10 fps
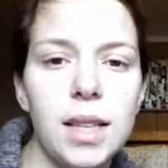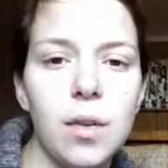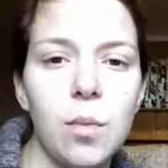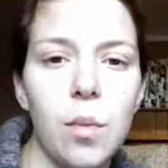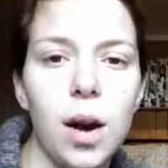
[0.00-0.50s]

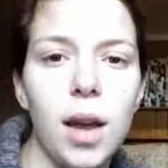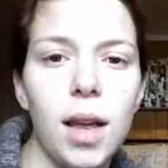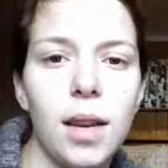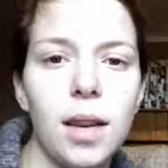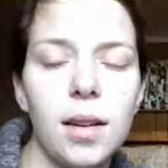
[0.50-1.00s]
didn't
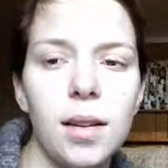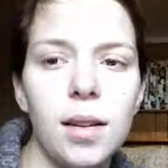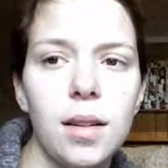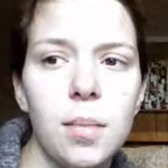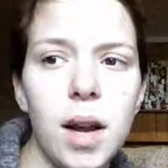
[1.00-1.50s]
want
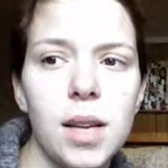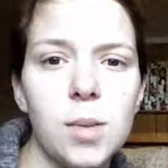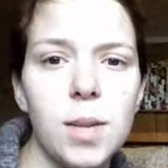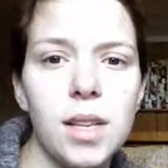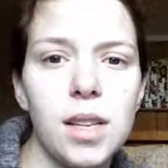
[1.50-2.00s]
my
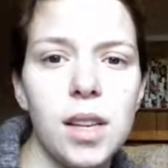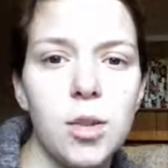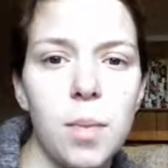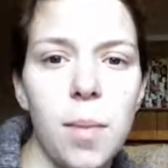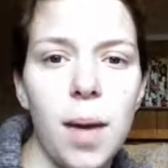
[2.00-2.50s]
husband to
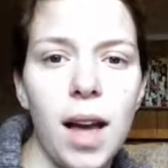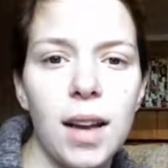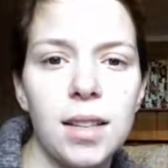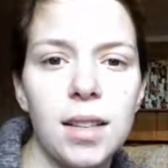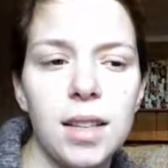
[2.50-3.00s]
touch my back
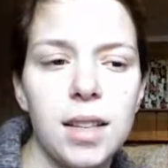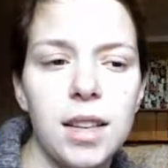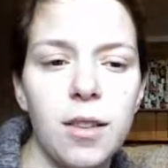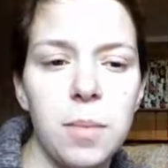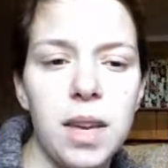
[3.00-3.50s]
to
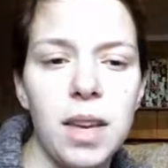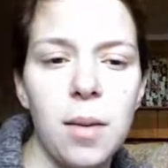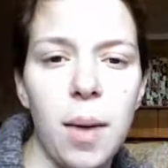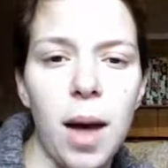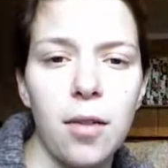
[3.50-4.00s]
give me a
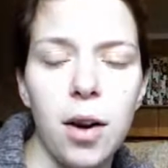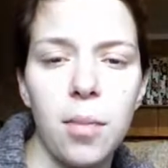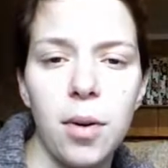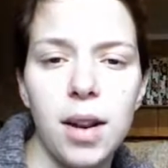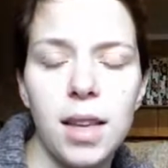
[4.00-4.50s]
back
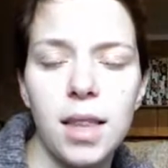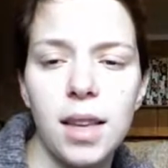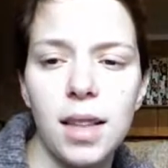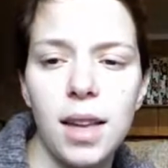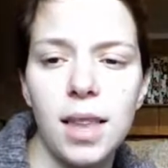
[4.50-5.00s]
rub or
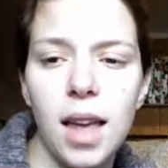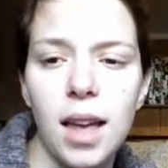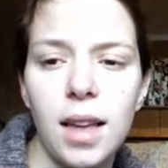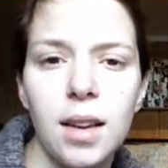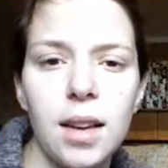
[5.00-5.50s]
anything like
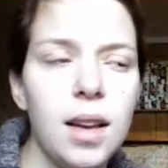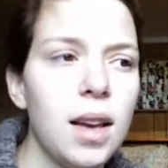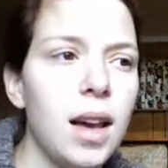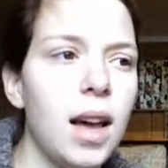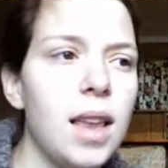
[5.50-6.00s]
that.
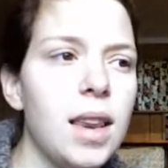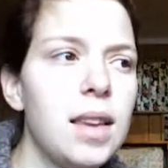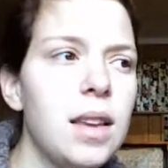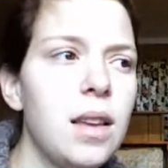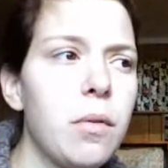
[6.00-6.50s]
I
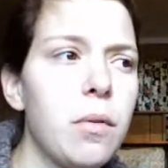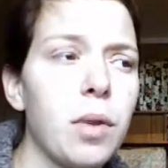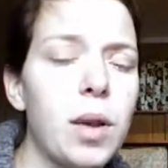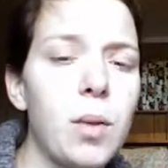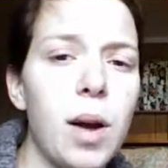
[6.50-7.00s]
didn't even
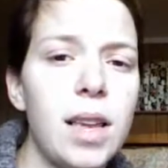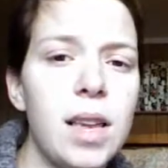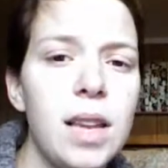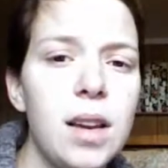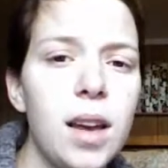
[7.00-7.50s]
really want
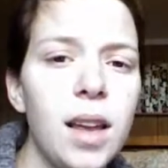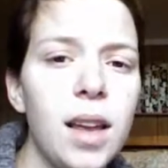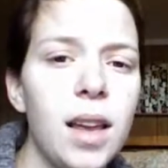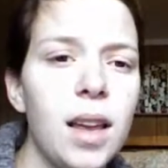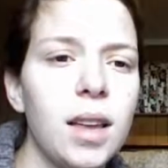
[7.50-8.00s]
heat on
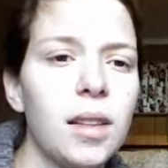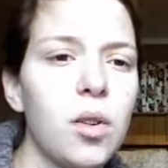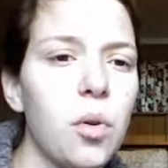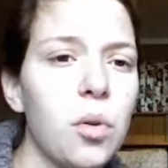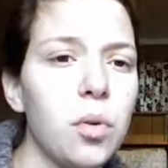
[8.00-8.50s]
it.
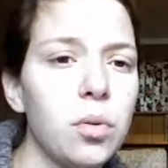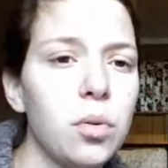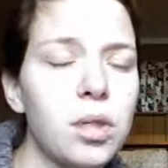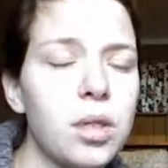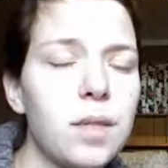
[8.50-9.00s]
Cold
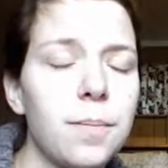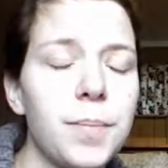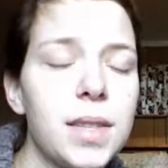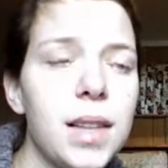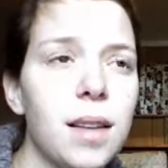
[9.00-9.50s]
just
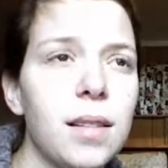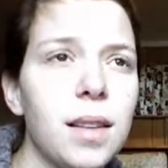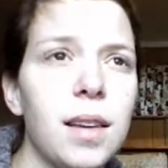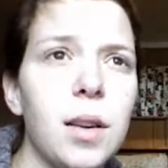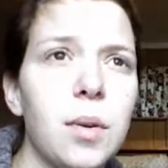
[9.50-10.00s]
sounded
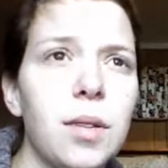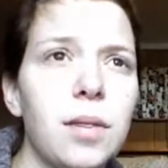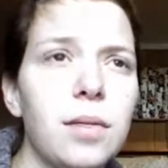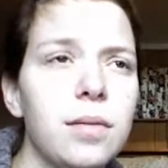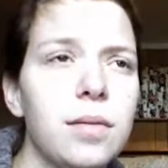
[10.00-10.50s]
like it would
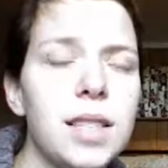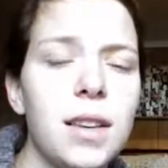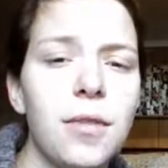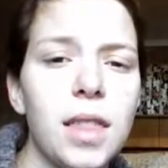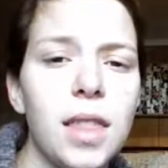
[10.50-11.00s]

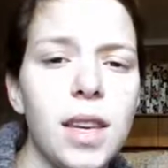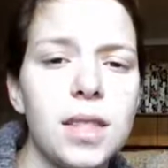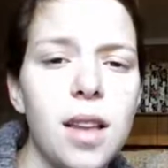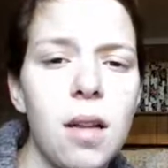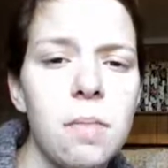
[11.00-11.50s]
stiffen
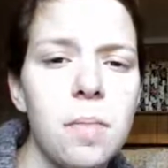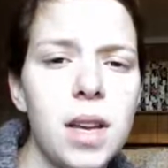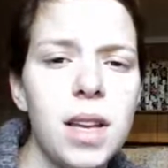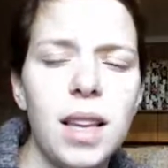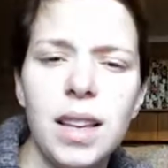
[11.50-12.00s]
things up.
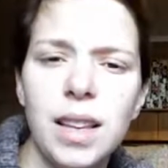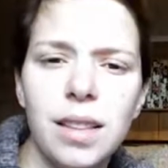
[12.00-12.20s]
Like,